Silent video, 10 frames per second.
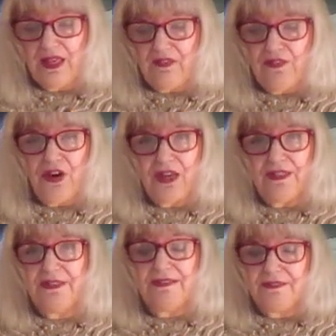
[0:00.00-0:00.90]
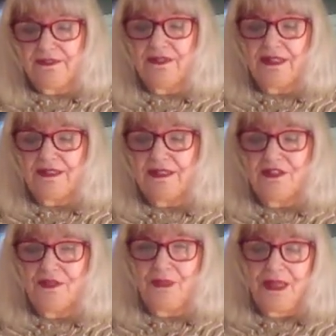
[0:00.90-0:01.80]
Finally, things got
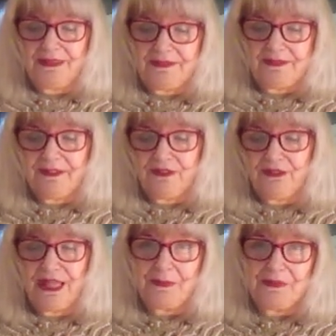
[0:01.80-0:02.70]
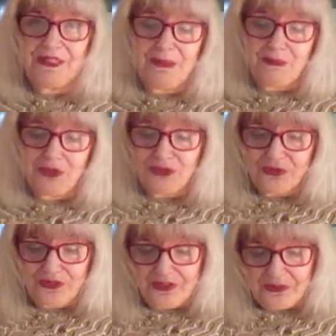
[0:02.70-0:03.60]
so bad that it happened to him
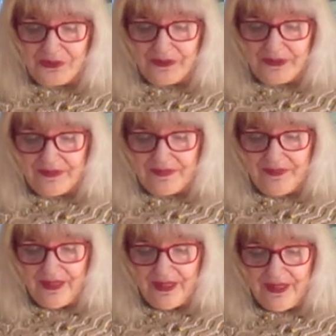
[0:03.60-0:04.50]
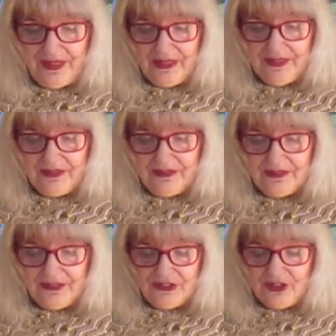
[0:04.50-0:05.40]
too. So
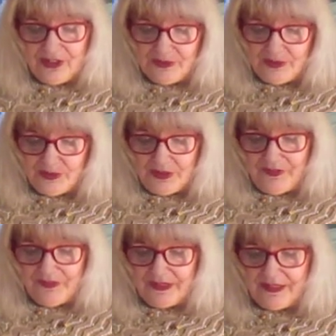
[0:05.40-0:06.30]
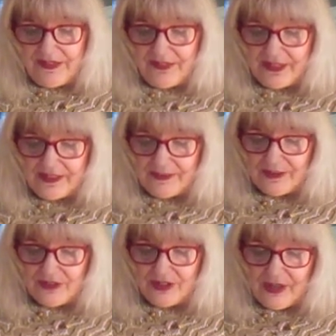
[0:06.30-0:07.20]
he talked to his wife and he said, "I think it's
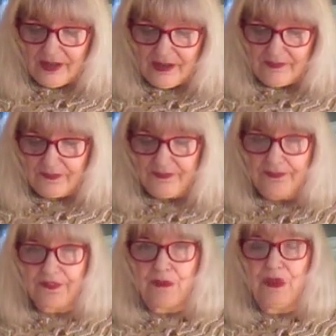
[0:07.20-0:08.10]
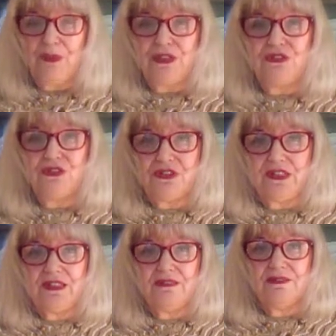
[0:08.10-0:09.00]
about time that we went to
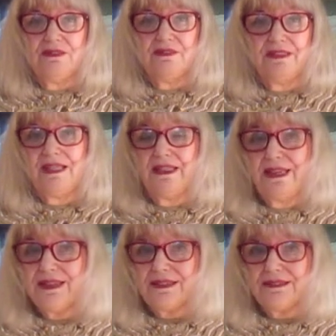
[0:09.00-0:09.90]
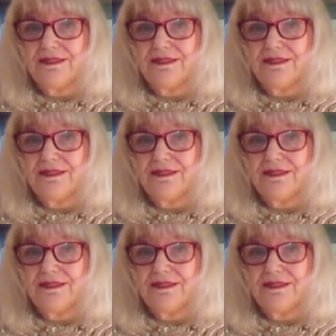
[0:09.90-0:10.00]
see Dan Hannigan,"